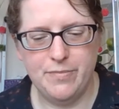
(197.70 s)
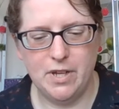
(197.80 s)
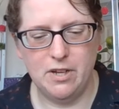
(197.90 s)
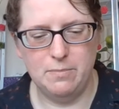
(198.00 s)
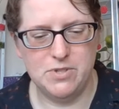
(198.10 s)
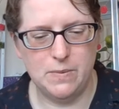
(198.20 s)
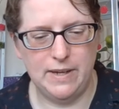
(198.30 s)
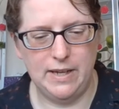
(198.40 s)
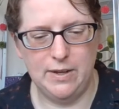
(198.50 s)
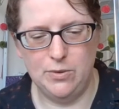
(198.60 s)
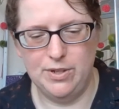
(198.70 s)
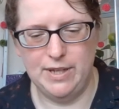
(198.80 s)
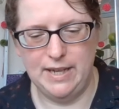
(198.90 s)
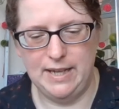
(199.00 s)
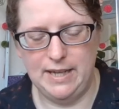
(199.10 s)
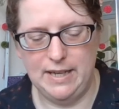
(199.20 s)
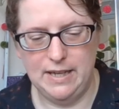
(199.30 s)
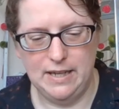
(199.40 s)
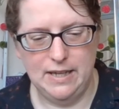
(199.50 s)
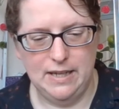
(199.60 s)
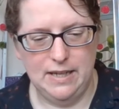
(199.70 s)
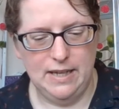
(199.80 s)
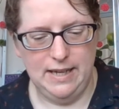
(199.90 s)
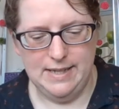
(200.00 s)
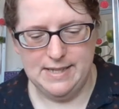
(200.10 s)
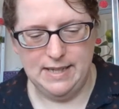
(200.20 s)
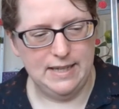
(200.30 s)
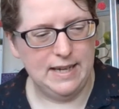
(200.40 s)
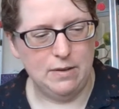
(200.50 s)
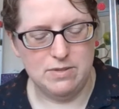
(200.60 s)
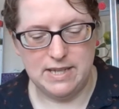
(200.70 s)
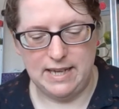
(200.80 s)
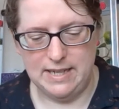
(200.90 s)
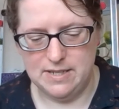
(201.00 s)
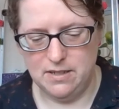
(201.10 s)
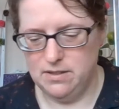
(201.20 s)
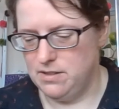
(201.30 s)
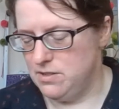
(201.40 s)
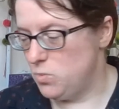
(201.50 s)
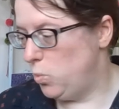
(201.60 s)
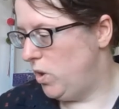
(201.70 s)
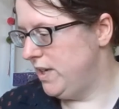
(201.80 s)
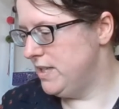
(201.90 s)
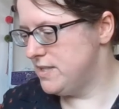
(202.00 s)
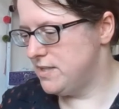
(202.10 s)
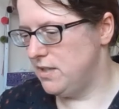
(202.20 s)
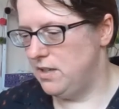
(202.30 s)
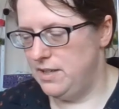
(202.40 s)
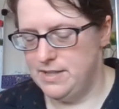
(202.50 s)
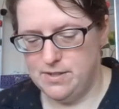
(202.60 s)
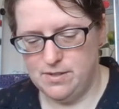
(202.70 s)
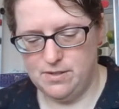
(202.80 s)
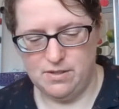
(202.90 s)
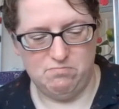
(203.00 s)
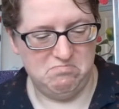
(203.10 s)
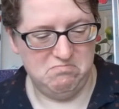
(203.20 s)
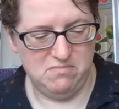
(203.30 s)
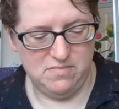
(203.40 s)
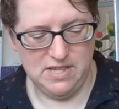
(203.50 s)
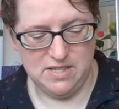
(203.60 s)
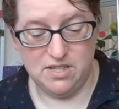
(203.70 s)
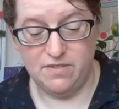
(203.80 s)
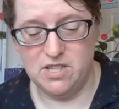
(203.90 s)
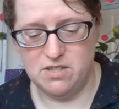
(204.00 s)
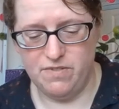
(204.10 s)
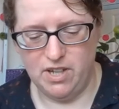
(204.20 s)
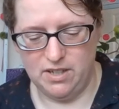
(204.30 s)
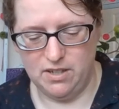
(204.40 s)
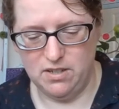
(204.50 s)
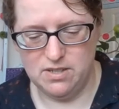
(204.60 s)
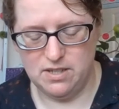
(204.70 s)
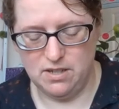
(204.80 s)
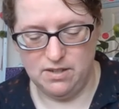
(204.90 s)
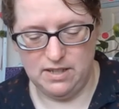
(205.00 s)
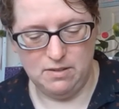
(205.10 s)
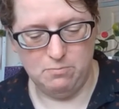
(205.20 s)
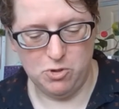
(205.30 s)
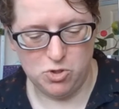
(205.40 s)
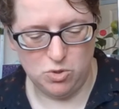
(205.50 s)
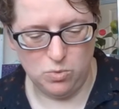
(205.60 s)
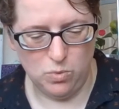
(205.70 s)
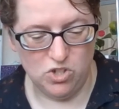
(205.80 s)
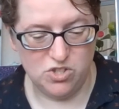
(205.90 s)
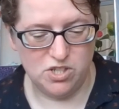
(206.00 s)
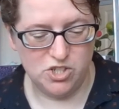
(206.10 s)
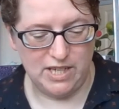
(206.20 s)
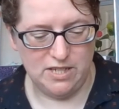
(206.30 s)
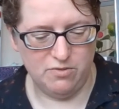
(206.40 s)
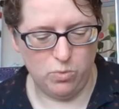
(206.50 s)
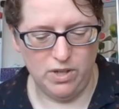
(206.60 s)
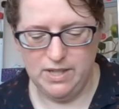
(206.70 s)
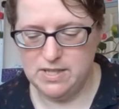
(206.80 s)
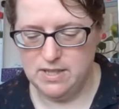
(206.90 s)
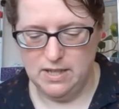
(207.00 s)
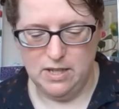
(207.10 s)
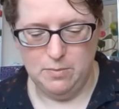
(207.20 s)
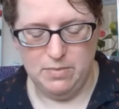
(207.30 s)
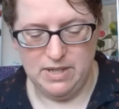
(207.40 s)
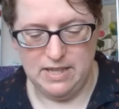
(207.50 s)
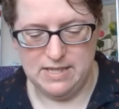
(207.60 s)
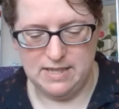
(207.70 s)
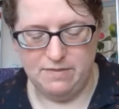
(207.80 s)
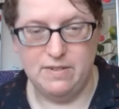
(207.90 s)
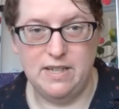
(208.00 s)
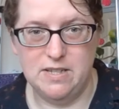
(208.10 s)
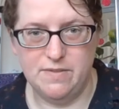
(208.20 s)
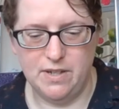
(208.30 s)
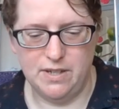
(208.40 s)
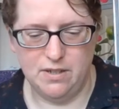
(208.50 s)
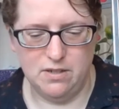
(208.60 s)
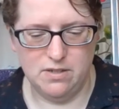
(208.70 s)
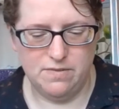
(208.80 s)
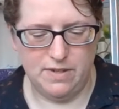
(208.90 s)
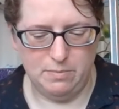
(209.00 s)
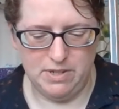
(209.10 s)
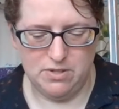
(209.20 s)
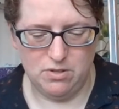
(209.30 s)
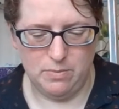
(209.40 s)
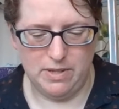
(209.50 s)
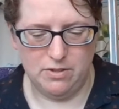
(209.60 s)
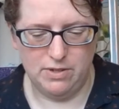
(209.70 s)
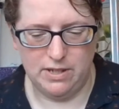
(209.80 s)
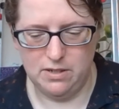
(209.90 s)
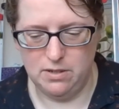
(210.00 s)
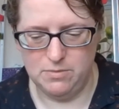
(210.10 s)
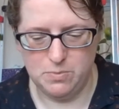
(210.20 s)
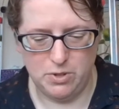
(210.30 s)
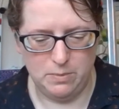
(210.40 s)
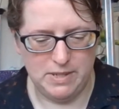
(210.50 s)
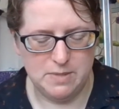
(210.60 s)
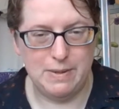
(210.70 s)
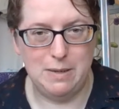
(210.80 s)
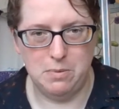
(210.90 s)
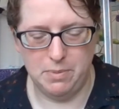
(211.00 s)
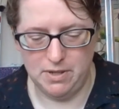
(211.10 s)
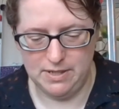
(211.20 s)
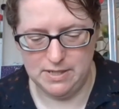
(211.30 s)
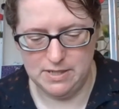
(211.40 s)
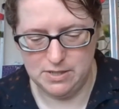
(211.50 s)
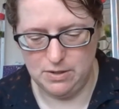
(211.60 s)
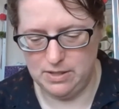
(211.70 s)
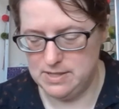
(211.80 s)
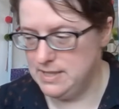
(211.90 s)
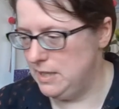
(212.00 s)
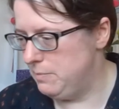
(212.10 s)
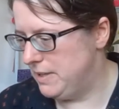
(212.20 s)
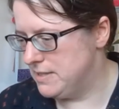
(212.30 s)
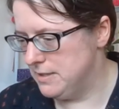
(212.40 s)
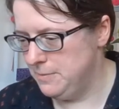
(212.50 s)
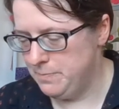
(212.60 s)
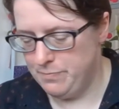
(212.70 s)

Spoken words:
I'm doing it on a 18 count Ada that's white. It's Zweigart, I think. I'm not sure what shade of white, but it is definitely a Zweigart fabric. Sorry about the crinkle, I'm just putting a piece of paper behind it so you can see it better.